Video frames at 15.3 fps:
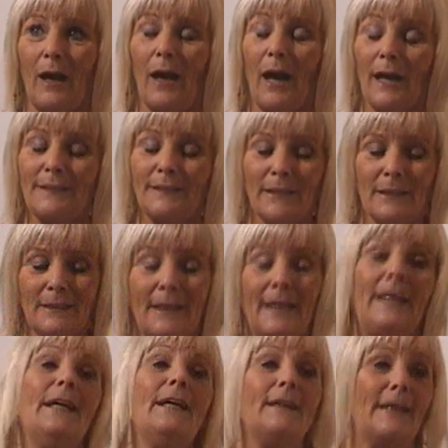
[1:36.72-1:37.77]
I'd done
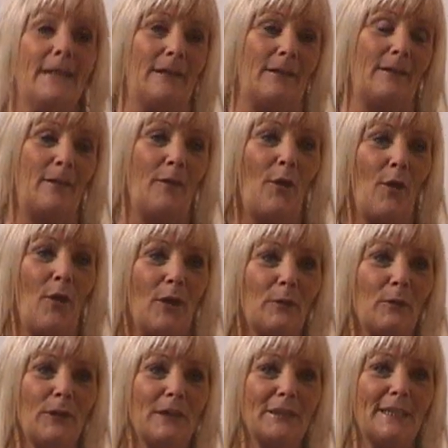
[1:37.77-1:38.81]
healing.
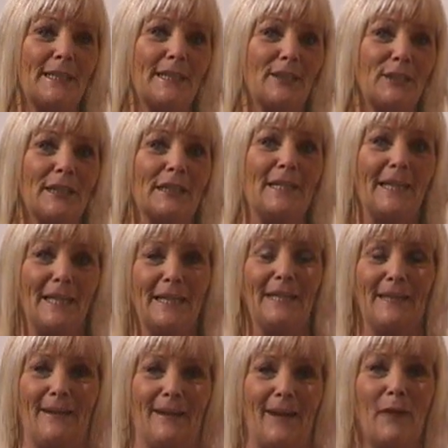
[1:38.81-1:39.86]
Now when I say I'd done
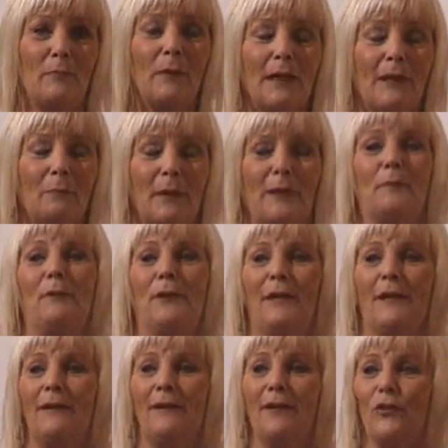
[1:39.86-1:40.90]
healing, I mean
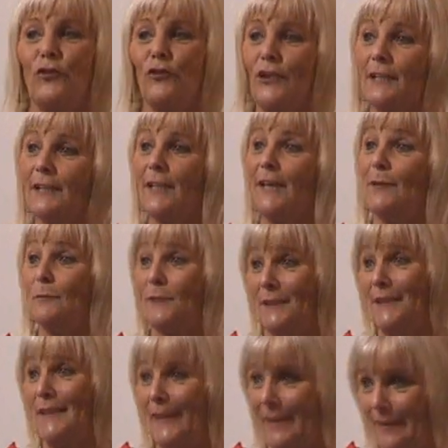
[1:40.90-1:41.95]
maybe 3 times
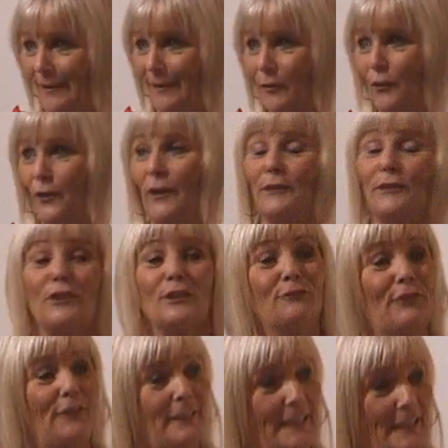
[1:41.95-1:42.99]
a year. You know, I was
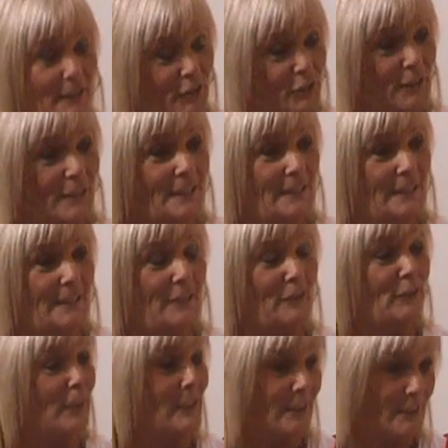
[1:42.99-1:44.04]
just very interested
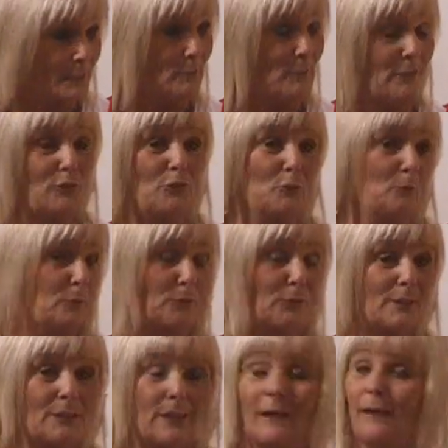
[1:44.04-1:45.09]
in reading spiritual
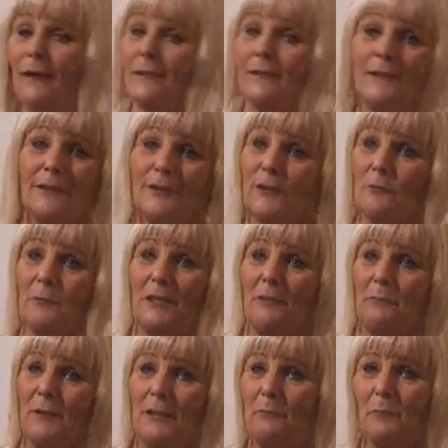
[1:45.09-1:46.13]
books, didn't know
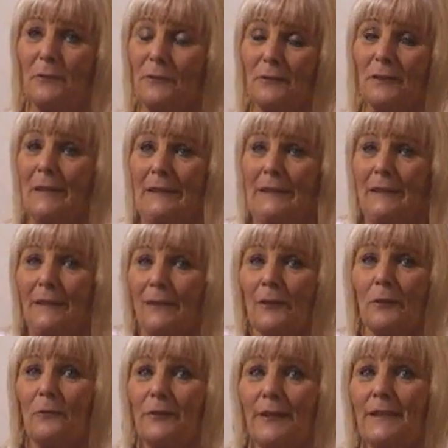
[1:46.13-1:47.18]
many people
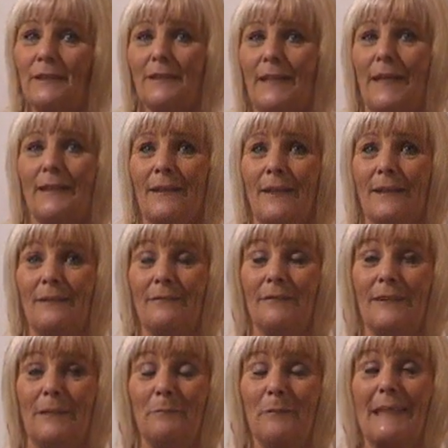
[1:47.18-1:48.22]
that were into that kind of
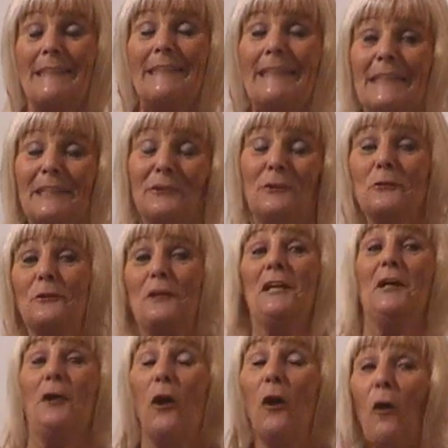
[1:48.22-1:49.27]
thing, but I did do
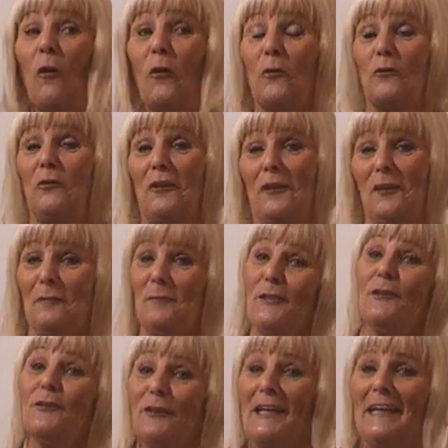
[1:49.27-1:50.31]
the odd
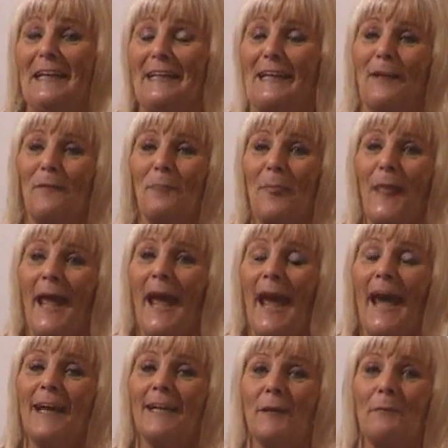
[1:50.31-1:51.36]
bit of healing.
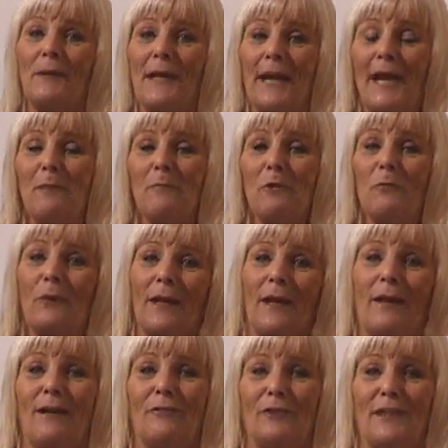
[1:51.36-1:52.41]
And I became
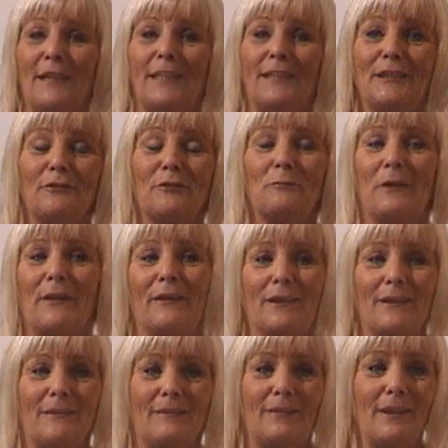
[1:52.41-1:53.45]
aware of a Native
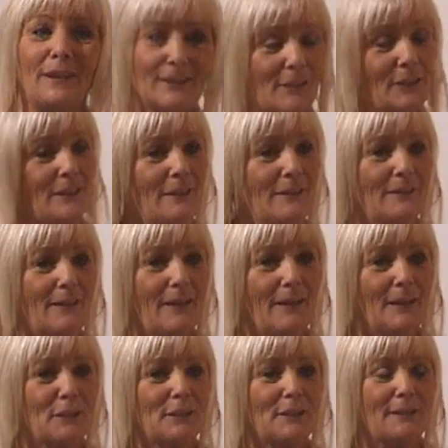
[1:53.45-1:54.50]
American Indian
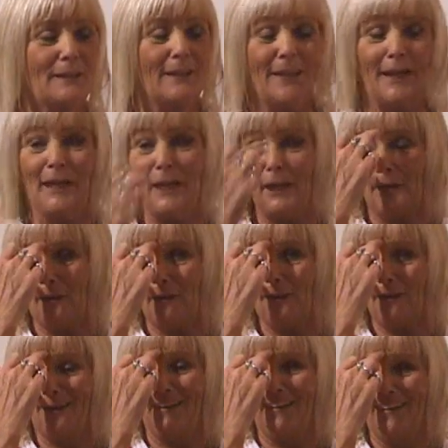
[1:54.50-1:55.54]

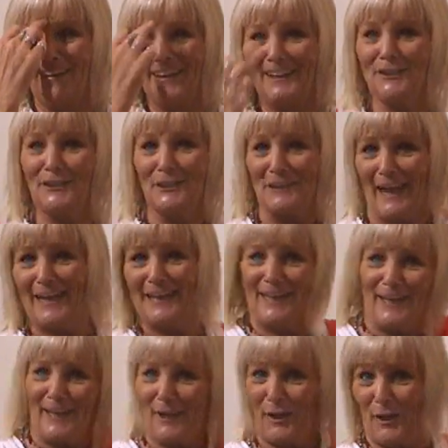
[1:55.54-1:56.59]
here,
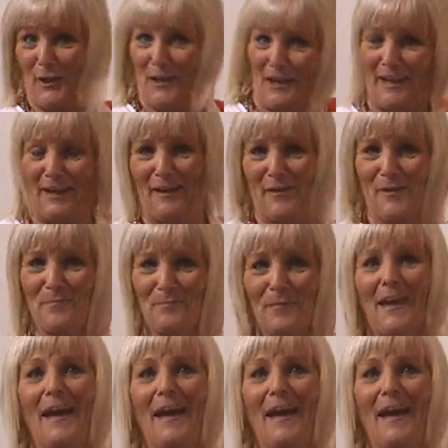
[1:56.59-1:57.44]
standing here.